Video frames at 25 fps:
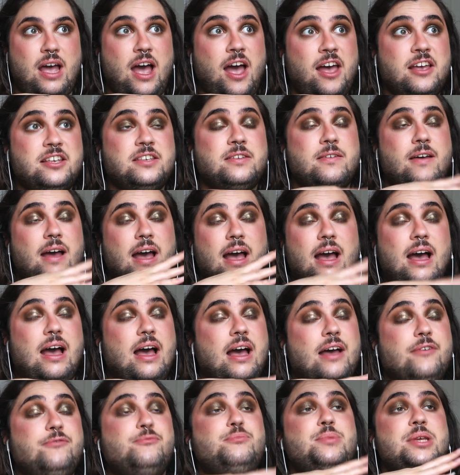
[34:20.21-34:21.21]
I
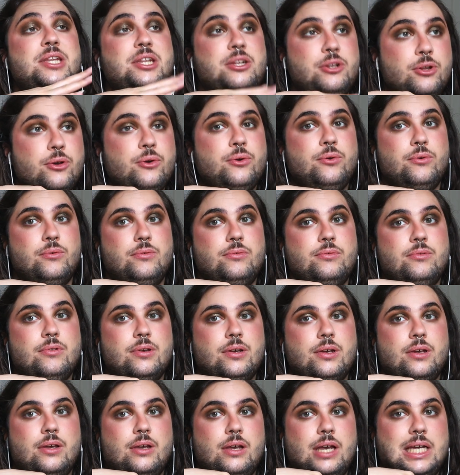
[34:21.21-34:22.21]
have been known
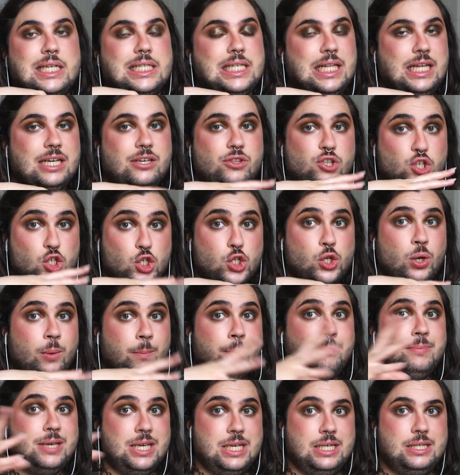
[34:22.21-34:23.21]
as like the
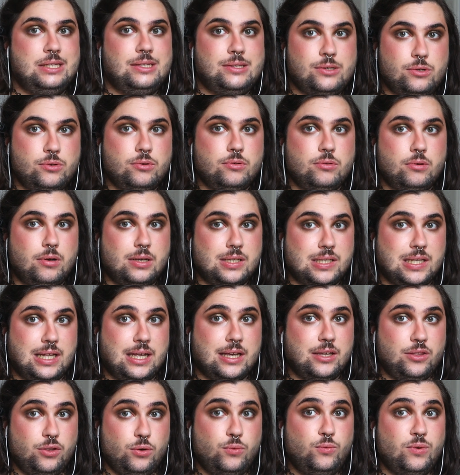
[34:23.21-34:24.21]
zombie in school, as
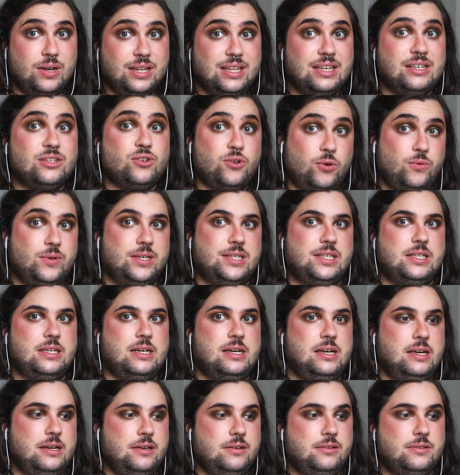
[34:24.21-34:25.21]
like the one that's always
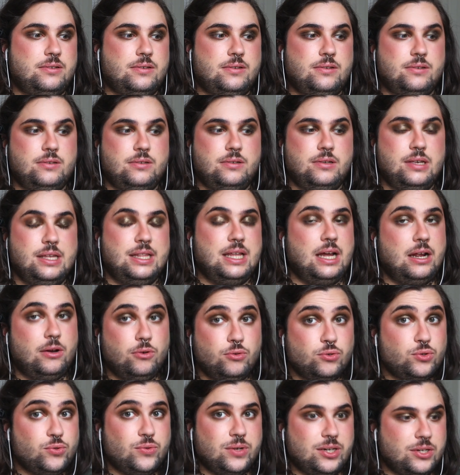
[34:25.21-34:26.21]
tired, that
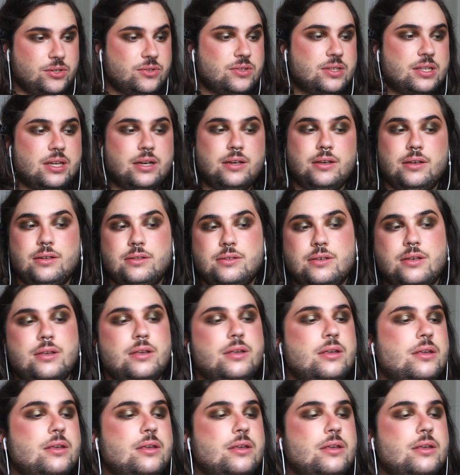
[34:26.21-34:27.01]
always looks tired.